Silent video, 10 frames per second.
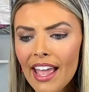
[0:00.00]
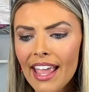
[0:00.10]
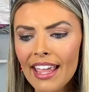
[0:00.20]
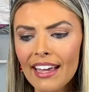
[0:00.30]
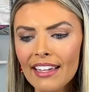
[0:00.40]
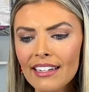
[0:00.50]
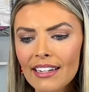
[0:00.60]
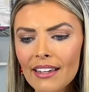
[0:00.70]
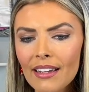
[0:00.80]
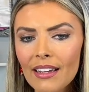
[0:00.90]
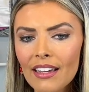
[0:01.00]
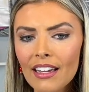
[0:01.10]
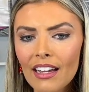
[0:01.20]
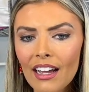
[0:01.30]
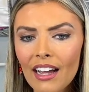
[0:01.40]
And
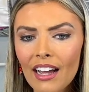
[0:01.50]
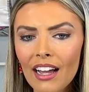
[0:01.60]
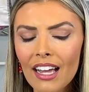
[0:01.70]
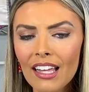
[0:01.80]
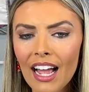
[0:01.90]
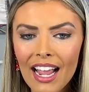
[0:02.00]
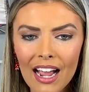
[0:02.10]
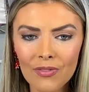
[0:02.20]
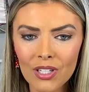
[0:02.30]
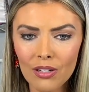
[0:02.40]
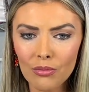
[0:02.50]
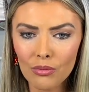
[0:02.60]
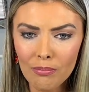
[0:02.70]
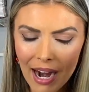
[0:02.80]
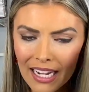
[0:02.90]
I have to
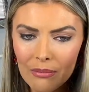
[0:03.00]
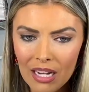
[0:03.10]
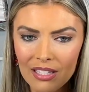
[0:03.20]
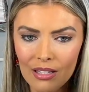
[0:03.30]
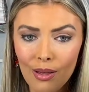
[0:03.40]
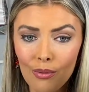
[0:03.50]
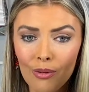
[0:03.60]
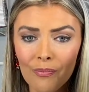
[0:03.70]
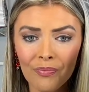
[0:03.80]
remind myself